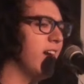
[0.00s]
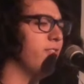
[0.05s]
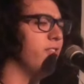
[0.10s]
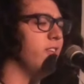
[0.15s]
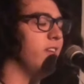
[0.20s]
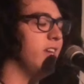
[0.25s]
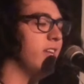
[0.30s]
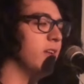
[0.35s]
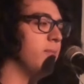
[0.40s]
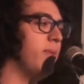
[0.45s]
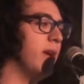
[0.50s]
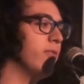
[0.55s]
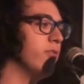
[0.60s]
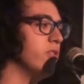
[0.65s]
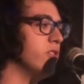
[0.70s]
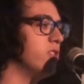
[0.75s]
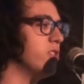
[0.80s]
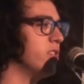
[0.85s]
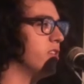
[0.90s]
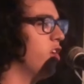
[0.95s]
caffeinated
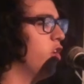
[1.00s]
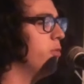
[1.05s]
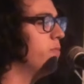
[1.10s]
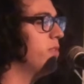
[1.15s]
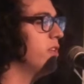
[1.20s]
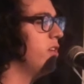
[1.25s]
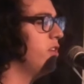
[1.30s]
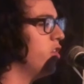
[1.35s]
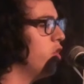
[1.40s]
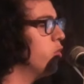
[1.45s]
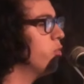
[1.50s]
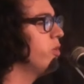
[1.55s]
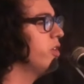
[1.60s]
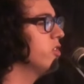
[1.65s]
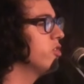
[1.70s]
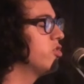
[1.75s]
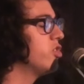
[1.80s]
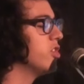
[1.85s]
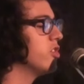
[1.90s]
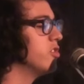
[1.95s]
beverage and hope that no
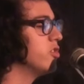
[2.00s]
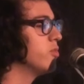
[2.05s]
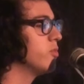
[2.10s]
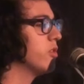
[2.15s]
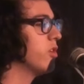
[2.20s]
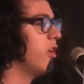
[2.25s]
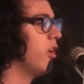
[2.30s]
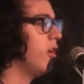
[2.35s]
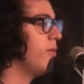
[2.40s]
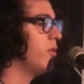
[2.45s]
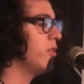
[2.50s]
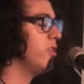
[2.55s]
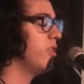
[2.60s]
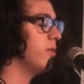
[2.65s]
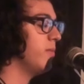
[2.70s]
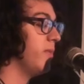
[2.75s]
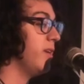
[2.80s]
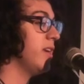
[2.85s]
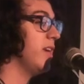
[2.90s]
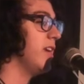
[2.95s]
real Joes were harmed in
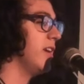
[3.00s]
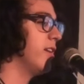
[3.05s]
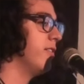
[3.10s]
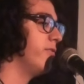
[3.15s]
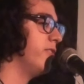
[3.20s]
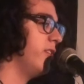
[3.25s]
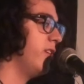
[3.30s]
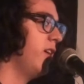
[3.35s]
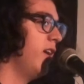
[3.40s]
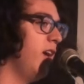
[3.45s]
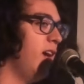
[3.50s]
the making of it.